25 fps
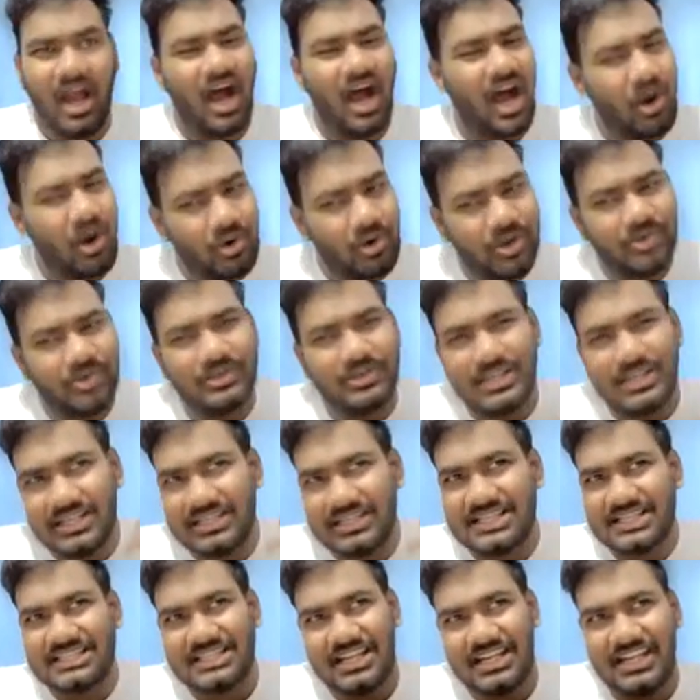How do you think
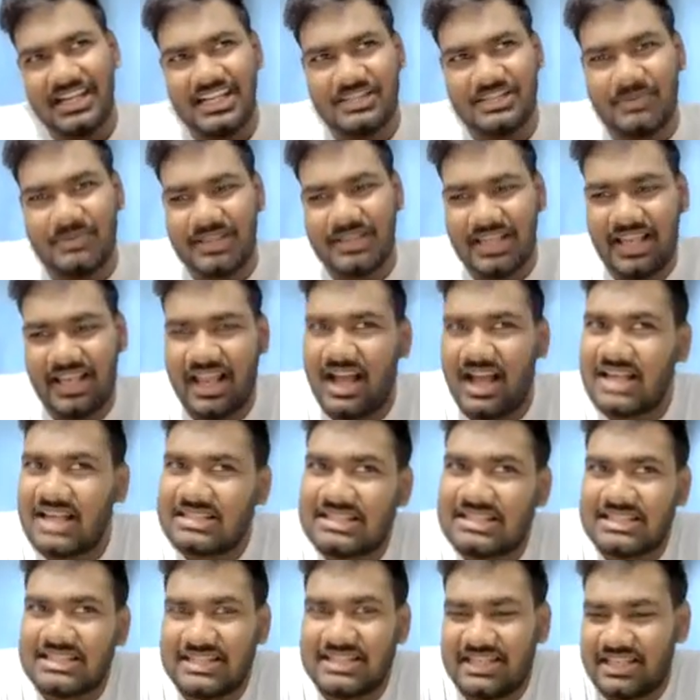this connects with
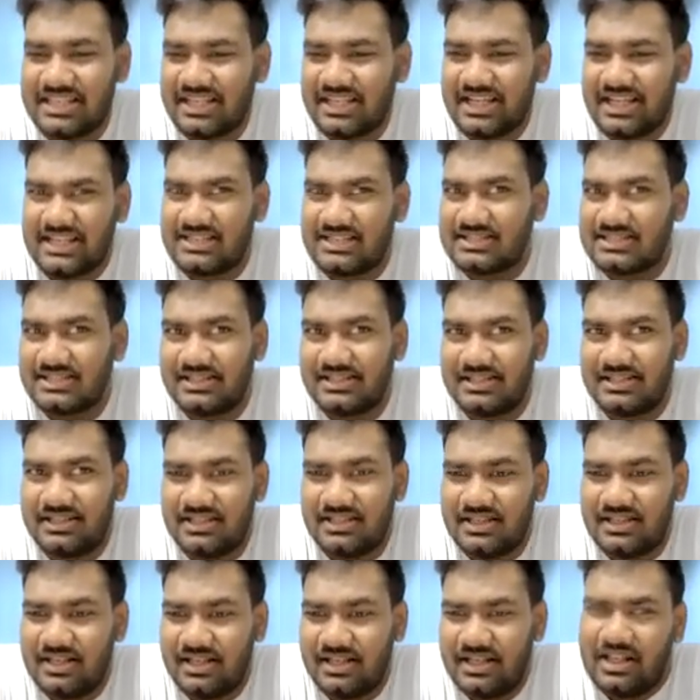elasticity, guys?
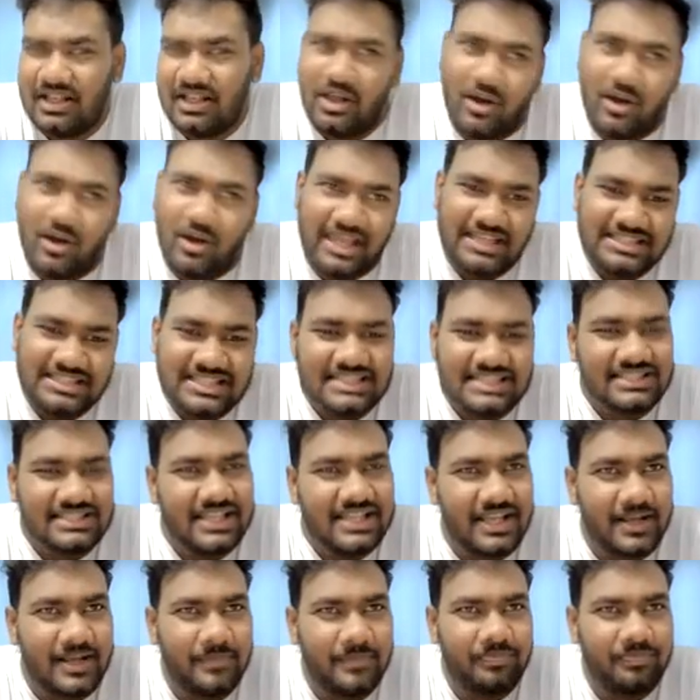Okay, just
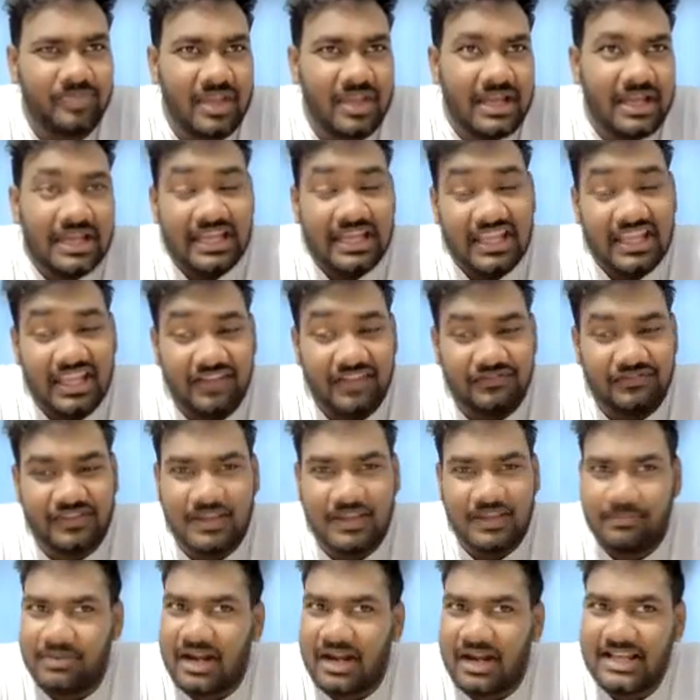think, if
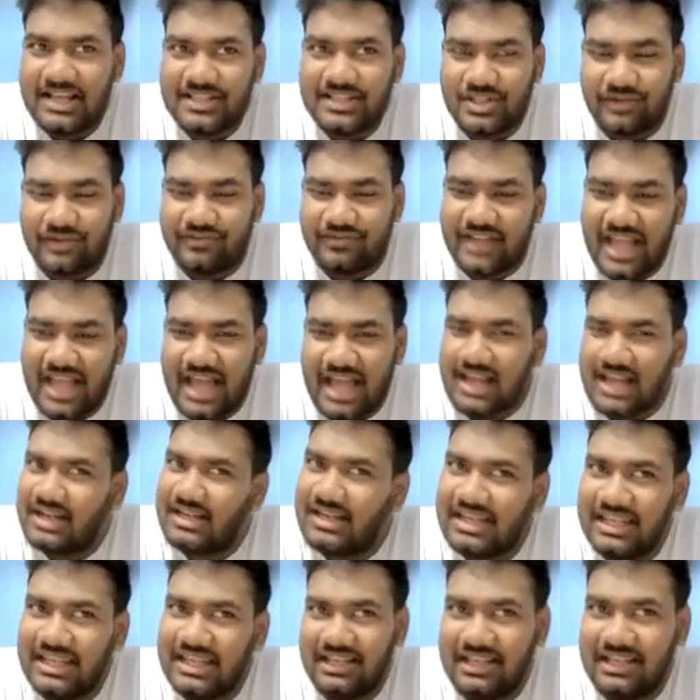the price of carrot
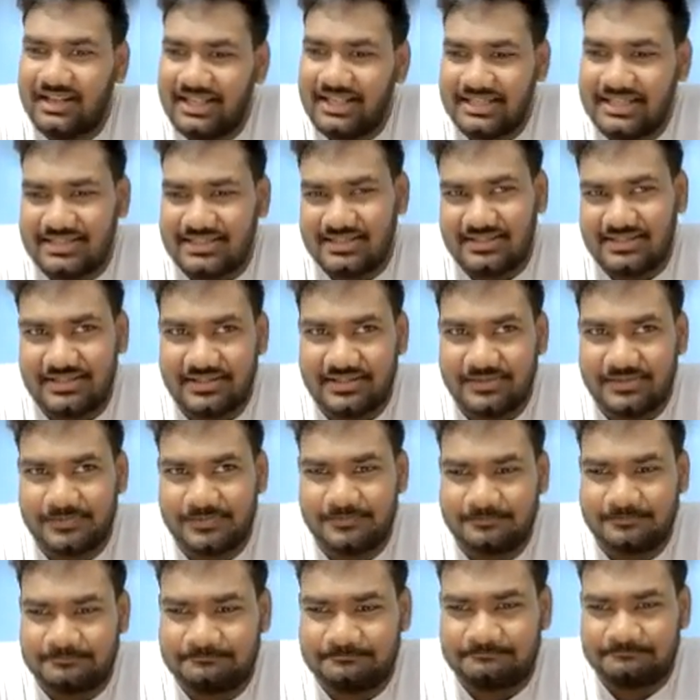increase,
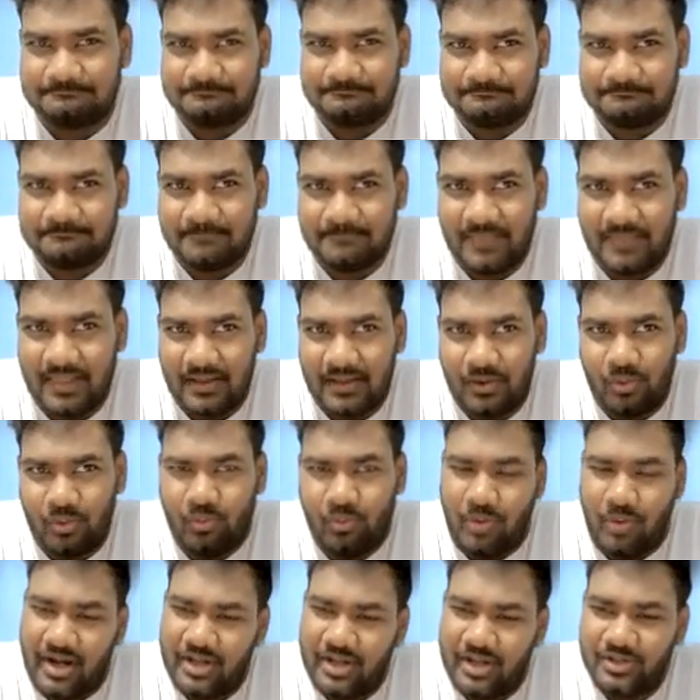
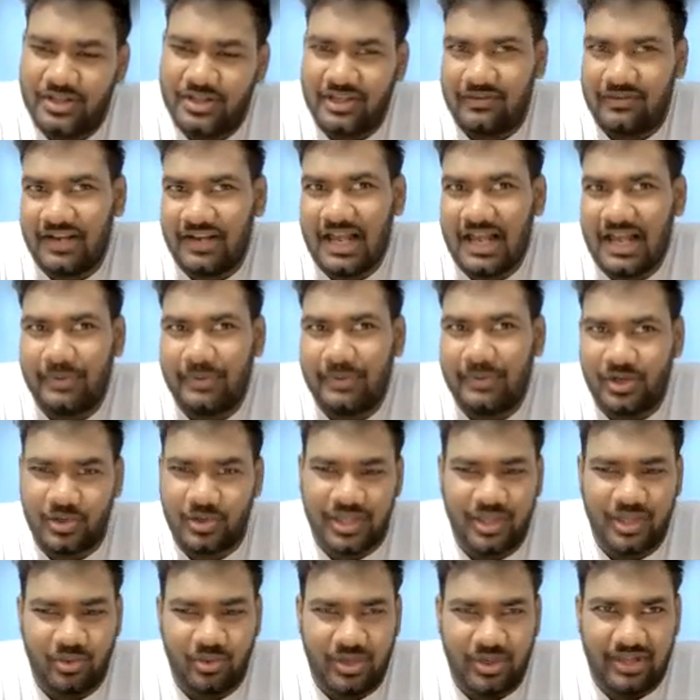what do you think will happen to
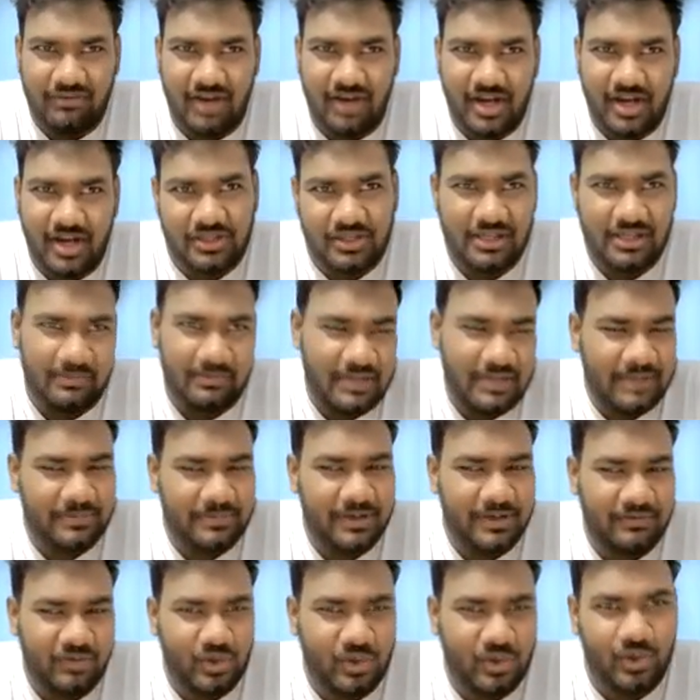QD? What do you think
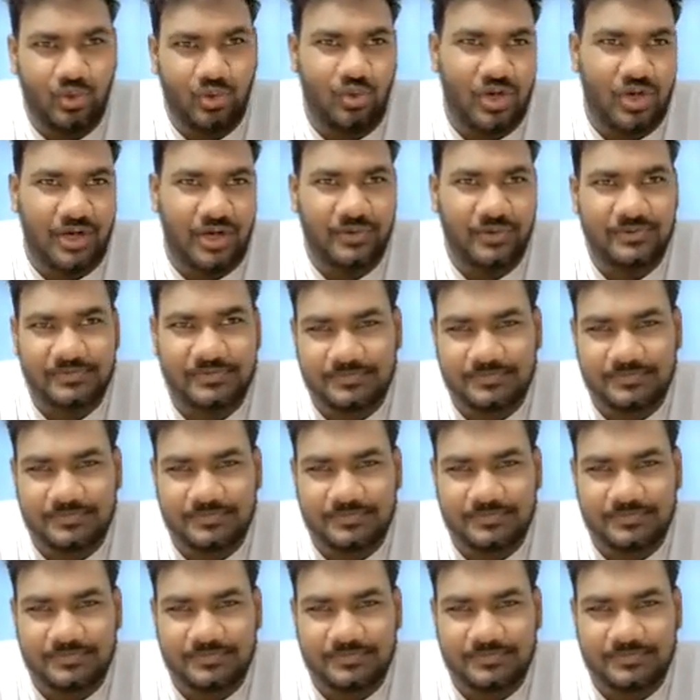people would do now?